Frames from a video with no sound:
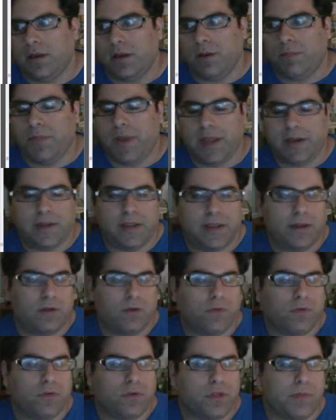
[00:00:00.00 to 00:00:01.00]
opinion
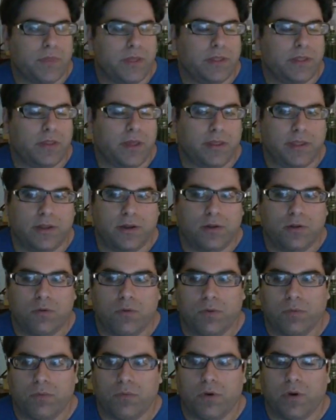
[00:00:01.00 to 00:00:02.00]
over something nothing to do
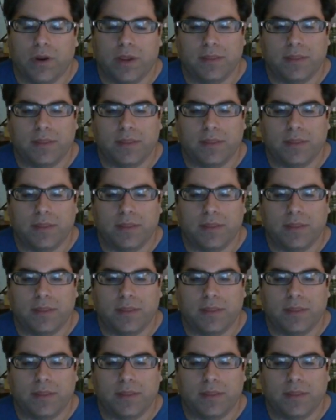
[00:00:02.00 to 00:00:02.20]
with work,